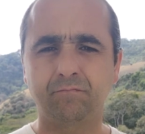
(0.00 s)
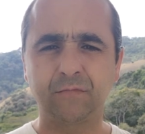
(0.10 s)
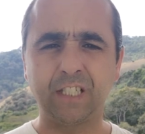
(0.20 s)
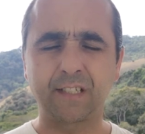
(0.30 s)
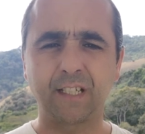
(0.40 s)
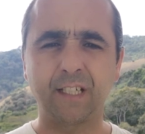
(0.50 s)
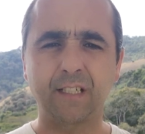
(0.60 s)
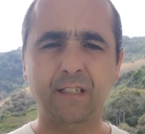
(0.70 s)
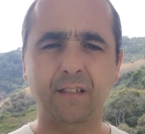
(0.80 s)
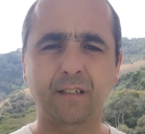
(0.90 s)
These
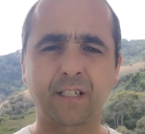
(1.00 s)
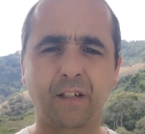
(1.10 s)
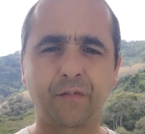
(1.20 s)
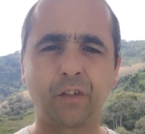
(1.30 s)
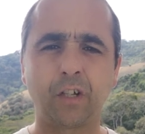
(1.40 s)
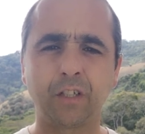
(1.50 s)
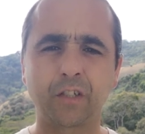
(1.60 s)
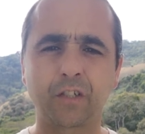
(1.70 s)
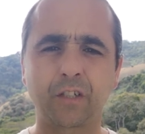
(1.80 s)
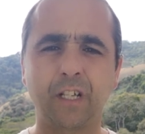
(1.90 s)
days,
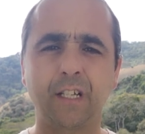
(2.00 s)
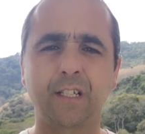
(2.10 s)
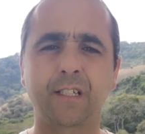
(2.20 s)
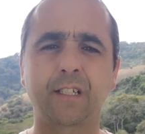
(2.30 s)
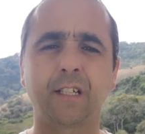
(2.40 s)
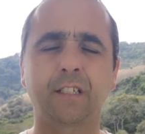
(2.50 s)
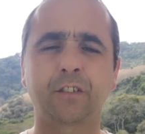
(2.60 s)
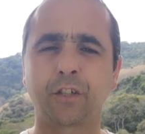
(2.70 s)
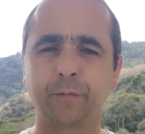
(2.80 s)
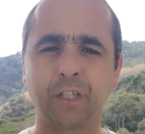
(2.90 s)
self-knowledge is a
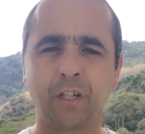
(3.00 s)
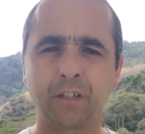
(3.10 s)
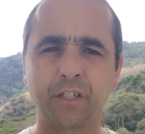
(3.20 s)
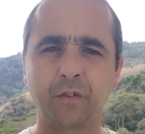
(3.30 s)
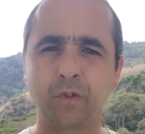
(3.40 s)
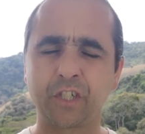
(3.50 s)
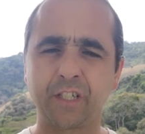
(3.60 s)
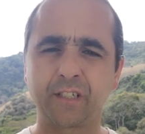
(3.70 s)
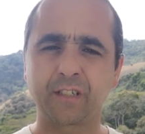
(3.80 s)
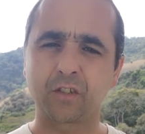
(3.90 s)
terminology which
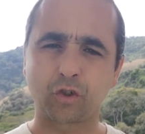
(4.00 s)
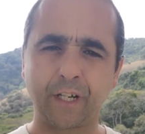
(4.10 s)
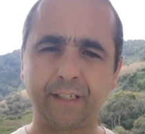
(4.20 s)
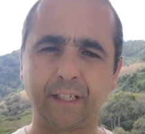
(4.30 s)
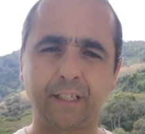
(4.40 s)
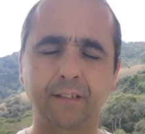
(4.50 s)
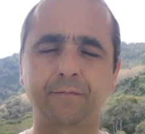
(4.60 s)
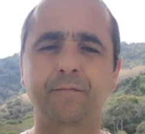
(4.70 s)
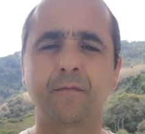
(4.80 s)
is trending.